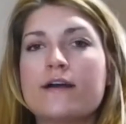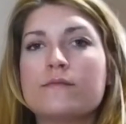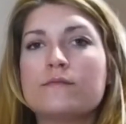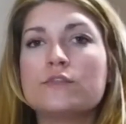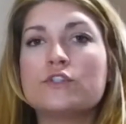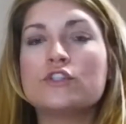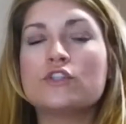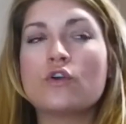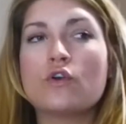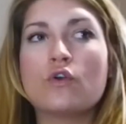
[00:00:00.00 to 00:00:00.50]

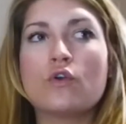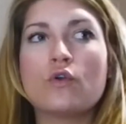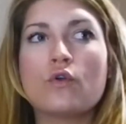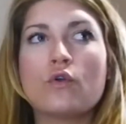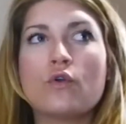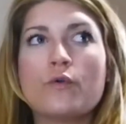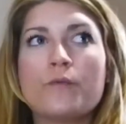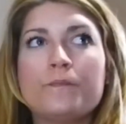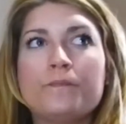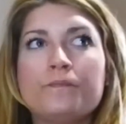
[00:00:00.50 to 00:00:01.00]

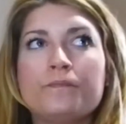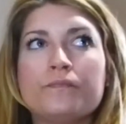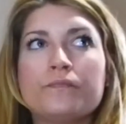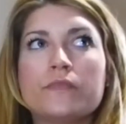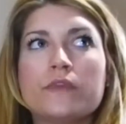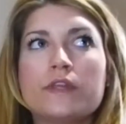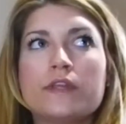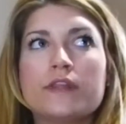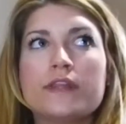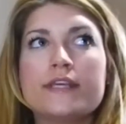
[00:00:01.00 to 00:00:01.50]
So
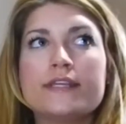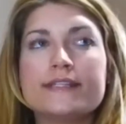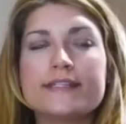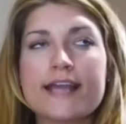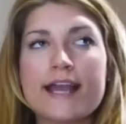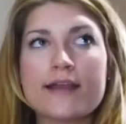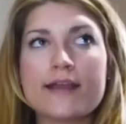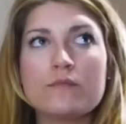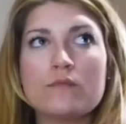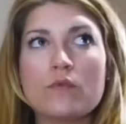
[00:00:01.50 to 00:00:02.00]
this
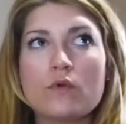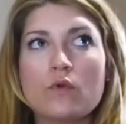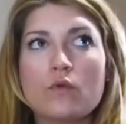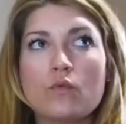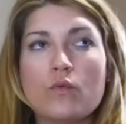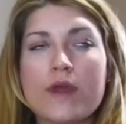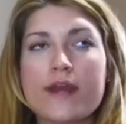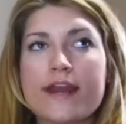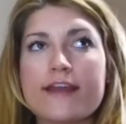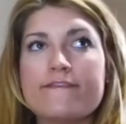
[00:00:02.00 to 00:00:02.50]
time
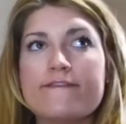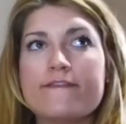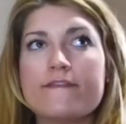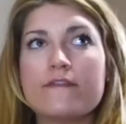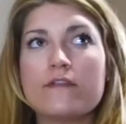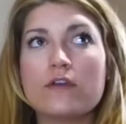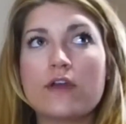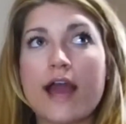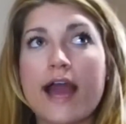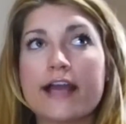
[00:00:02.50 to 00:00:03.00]
when I
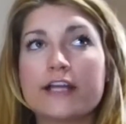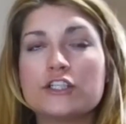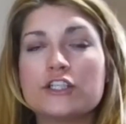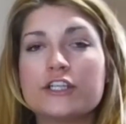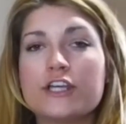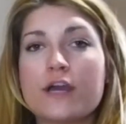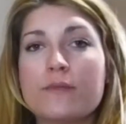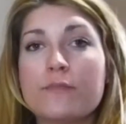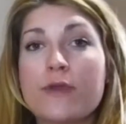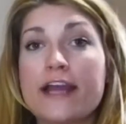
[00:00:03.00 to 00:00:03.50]
actually
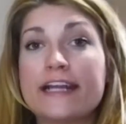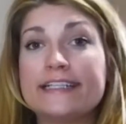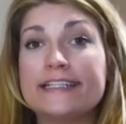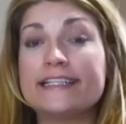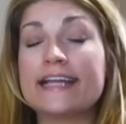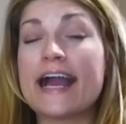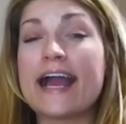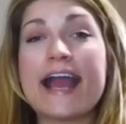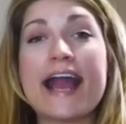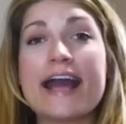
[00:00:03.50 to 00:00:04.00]
got pregnant,
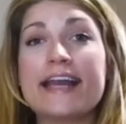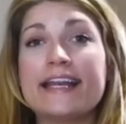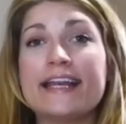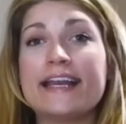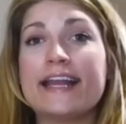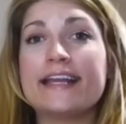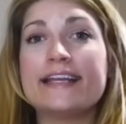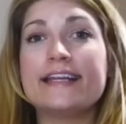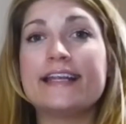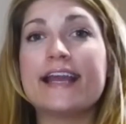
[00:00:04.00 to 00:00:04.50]
I hadn't
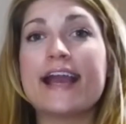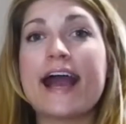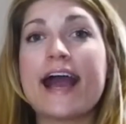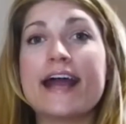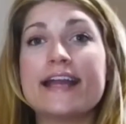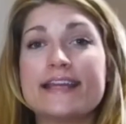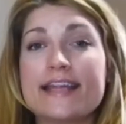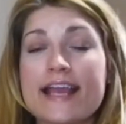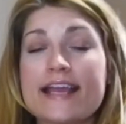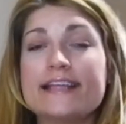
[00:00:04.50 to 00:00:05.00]

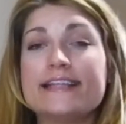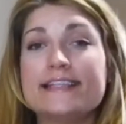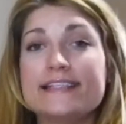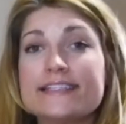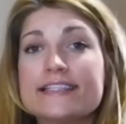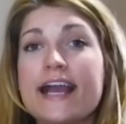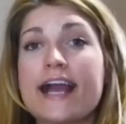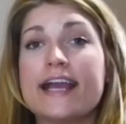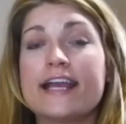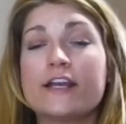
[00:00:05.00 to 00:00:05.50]
had any
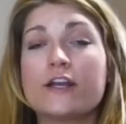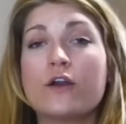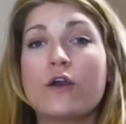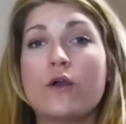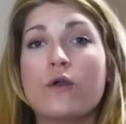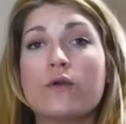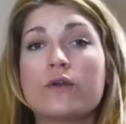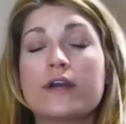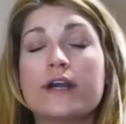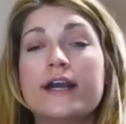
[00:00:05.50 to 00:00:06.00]
Diet
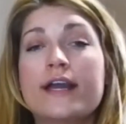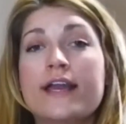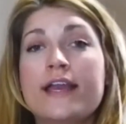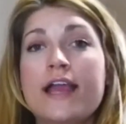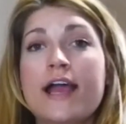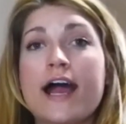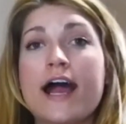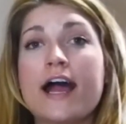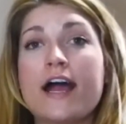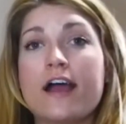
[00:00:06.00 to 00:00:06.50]
Coke
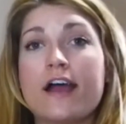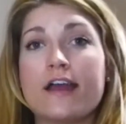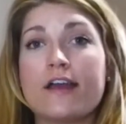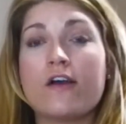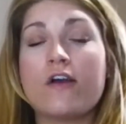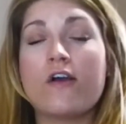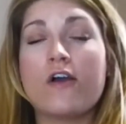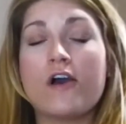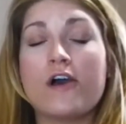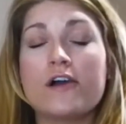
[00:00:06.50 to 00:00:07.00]
at
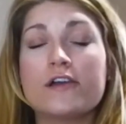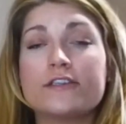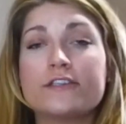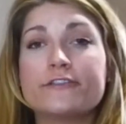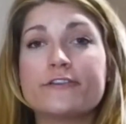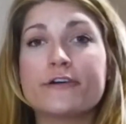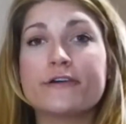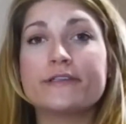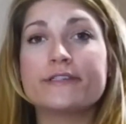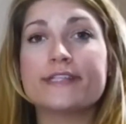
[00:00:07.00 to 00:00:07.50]
all.
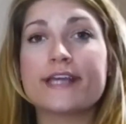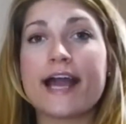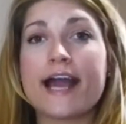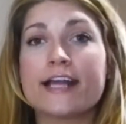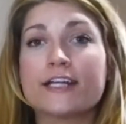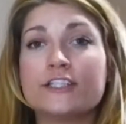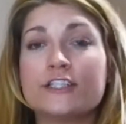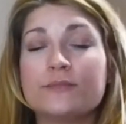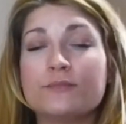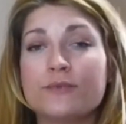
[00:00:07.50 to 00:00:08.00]
So I was
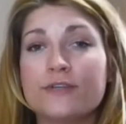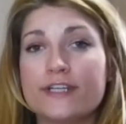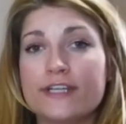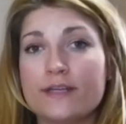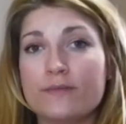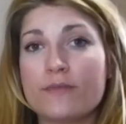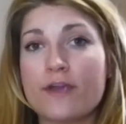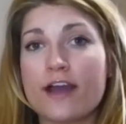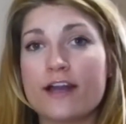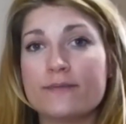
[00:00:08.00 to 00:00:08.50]
actually pretty
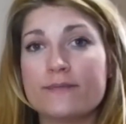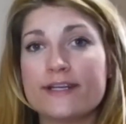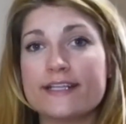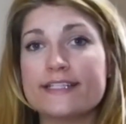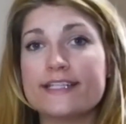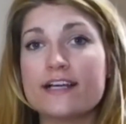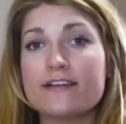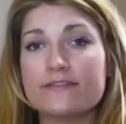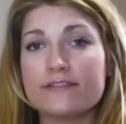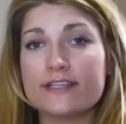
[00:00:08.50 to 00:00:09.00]
proud of
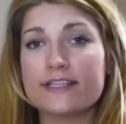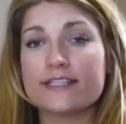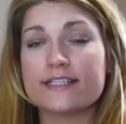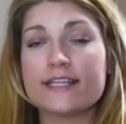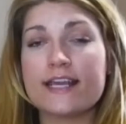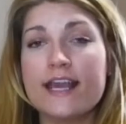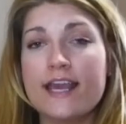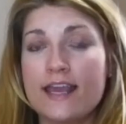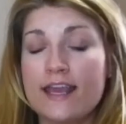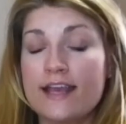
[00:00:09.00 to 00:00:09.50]
myself, because
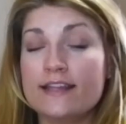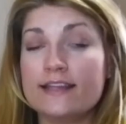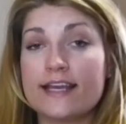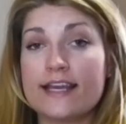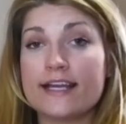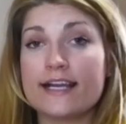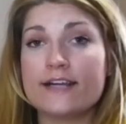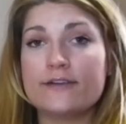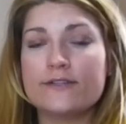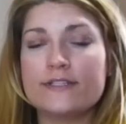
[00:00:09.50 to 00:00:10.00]

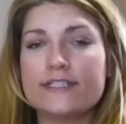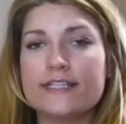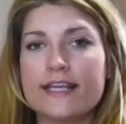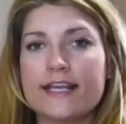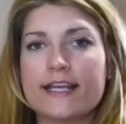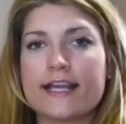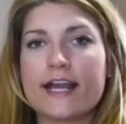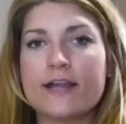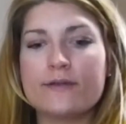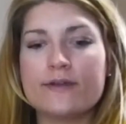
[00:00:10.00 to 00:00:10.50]
like I was
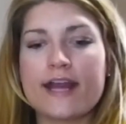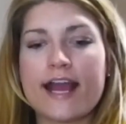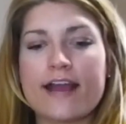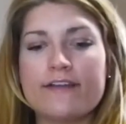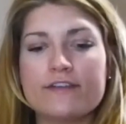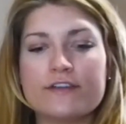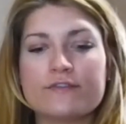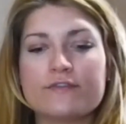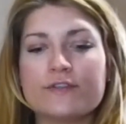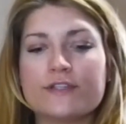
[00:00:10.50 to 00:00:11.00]
saying, I would have
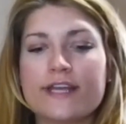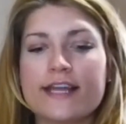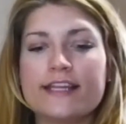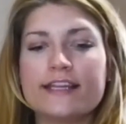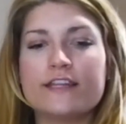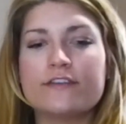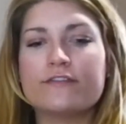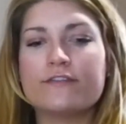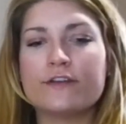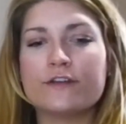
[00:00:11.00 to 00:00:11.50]
it for like
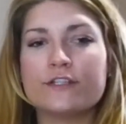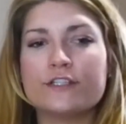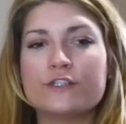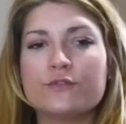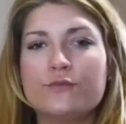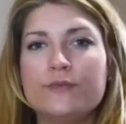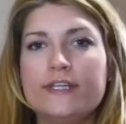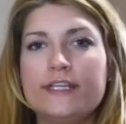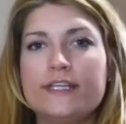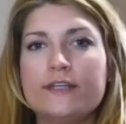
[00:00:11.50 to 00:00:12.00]
the first
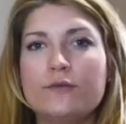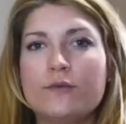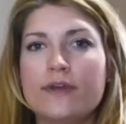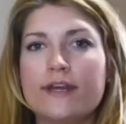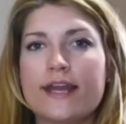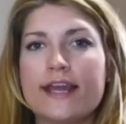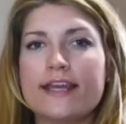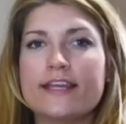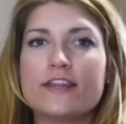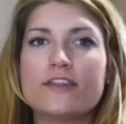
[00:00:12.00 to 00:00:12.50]
week when
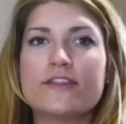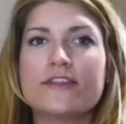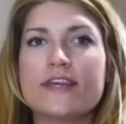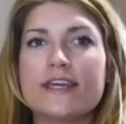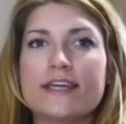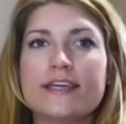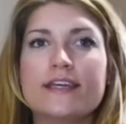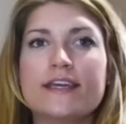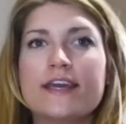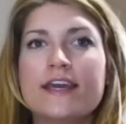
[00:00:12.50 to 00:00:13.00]
I
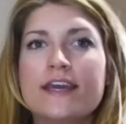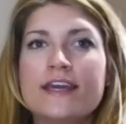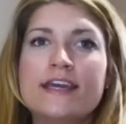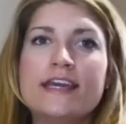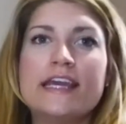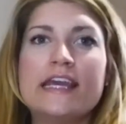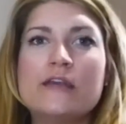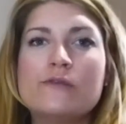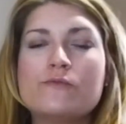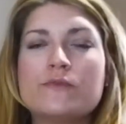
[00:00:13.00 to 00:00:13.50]
think
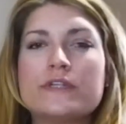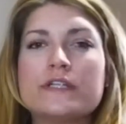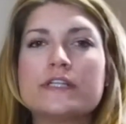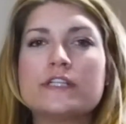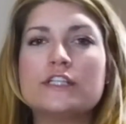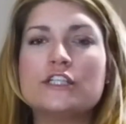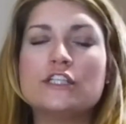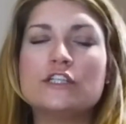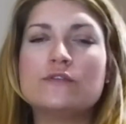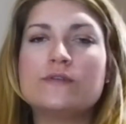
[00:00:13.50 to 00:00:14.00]
it
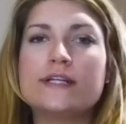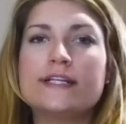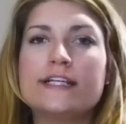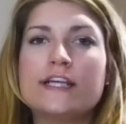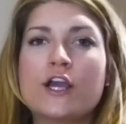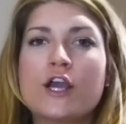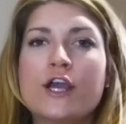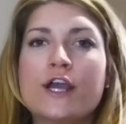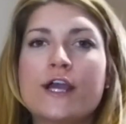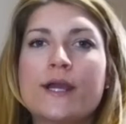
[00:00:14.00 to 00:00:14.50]
wouldn't do any
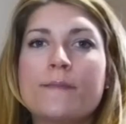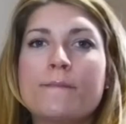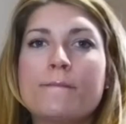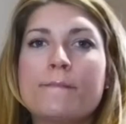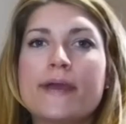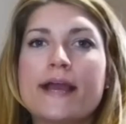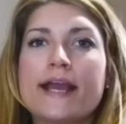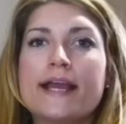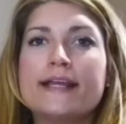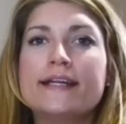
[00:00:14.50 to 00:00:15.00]
harm.
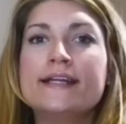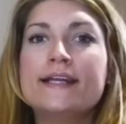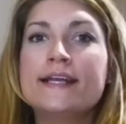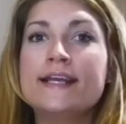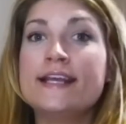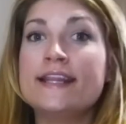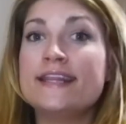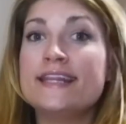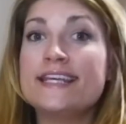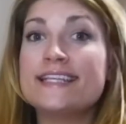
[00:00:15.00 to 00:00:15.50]
But
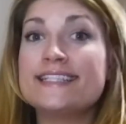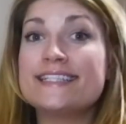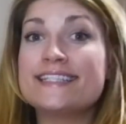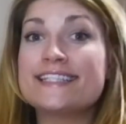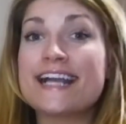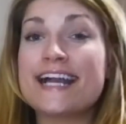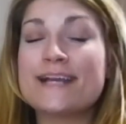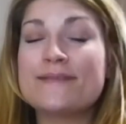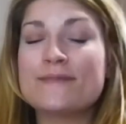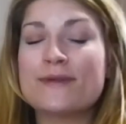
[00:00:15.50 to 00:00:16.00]
this
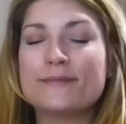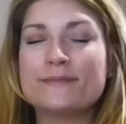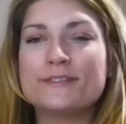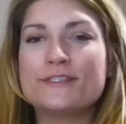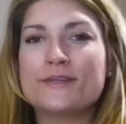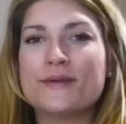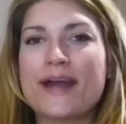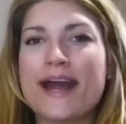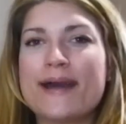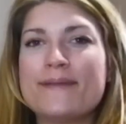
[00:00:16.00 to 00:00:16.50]
time I'm
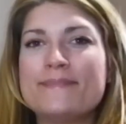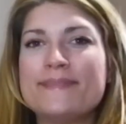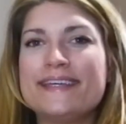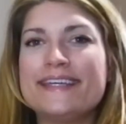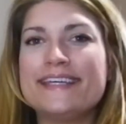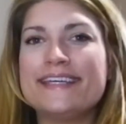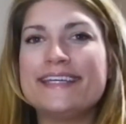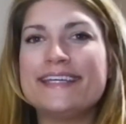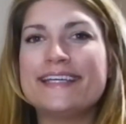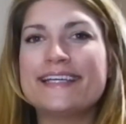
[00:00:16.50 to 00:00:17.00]
so
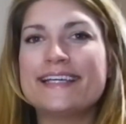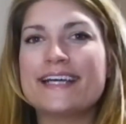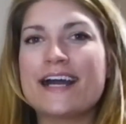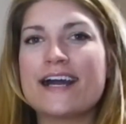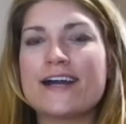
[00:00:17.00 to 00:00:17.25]
happy.